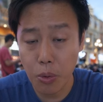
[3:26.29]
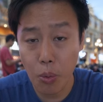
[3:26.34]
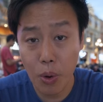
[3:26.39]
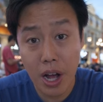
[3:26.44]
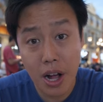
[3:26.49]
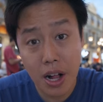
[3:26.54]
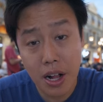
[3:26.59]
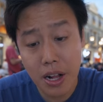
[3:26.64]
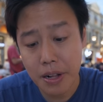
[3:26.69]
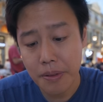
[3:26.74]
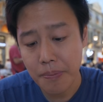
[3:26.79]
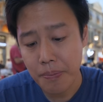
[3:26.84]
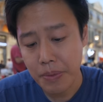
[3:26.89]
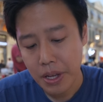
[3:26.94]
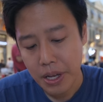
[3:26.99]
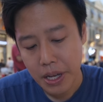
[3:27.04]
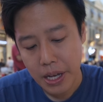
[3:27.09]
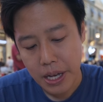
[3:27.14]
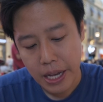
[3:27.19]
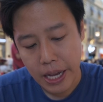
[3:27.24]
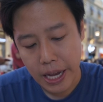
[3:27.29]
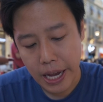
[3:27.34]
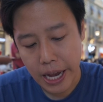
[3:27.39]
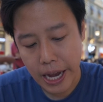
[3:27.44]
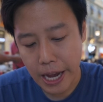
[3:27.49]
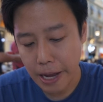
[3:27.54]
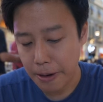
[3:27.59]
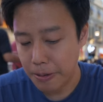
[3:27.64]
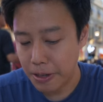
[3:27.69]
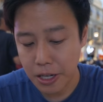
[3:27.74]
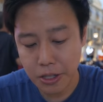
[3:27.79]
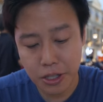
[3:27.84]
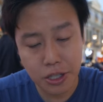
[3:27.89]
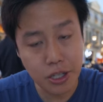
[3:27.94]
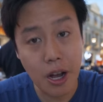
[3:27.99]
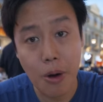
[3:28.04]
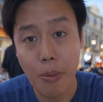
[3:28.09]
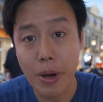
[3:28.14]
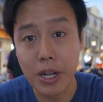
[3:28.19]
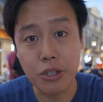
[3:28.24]
well, and I just
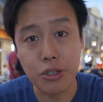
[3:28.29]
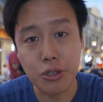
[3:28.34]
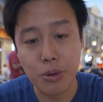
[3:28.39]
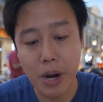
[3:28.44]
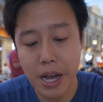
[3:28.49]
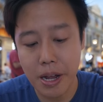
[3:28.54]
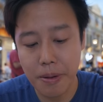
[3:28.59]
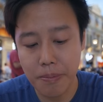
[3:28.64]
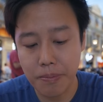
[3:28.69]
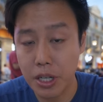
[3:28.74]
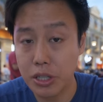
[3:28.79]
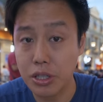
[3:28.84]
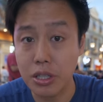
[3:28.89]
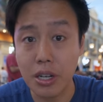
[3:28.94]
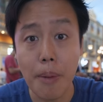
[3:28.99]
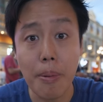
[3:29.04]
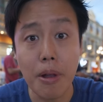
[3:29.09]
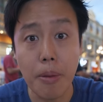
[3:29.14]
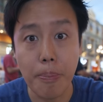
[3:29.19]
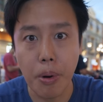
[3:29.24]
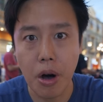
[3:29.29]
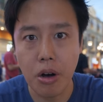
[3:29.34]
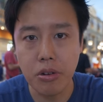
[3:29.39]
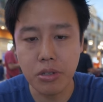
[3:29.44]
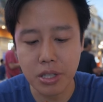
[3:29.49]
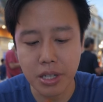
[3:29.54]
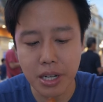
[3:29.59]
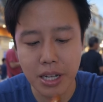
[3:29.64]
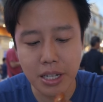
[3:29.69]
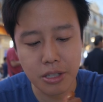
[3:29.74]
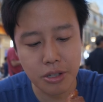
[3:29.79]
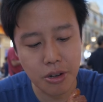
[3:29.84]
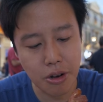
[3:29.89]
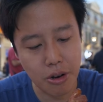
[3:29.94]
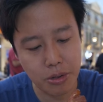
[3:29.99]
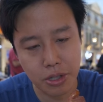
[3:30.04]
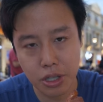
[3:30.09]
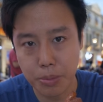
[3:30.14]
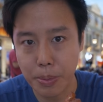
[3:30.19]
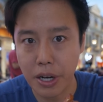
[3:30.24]
can't wait to try it. There's a couple of bones in it,
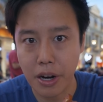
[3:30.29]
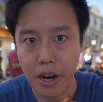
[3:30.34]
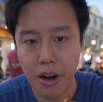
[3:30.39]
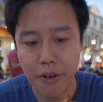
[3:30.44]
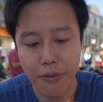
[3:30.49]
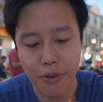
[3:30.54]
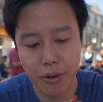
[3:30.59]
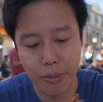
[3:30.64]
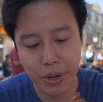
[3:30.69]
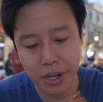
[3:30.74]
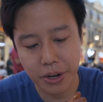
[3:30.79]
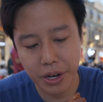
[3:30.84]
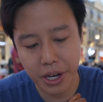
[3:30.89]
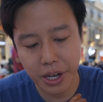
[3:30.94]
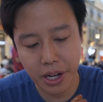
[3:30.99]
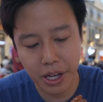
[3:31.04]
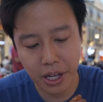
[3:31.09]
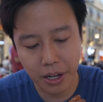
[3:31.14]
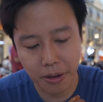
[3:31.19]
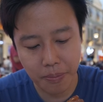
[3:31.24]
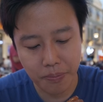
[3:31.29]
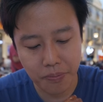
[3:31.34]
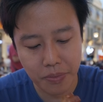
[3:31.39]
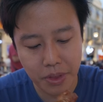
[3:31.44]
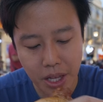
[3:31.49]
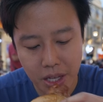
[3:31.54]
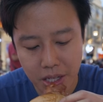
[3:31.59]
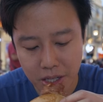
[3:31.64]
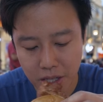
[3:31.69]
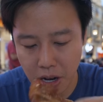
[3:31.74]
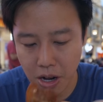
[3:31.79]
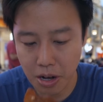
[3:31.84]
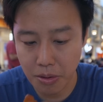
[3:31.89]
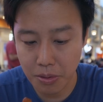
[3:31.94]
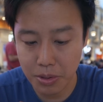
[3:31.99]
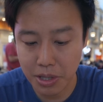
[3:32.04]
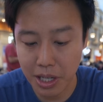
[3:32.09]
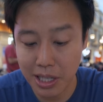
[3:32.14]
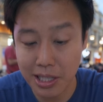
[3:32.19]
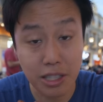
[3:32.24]
so just be careful when you're eating. So
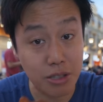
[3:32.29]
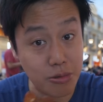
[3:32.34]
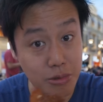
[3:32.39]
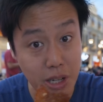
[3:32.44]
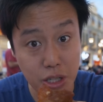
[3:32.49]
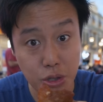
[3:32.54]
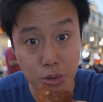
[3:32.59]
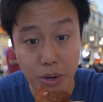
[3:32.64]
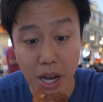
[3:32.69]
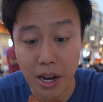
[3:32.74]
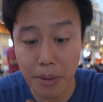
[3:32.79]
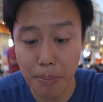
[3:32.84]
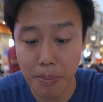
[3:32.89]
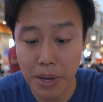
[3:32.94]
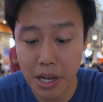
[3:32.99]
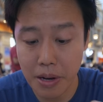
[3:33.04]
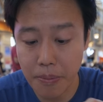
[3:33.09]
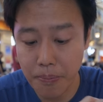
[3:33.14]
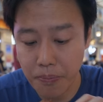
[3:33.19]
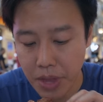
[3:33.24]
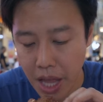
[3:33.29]
let's let's try the meat.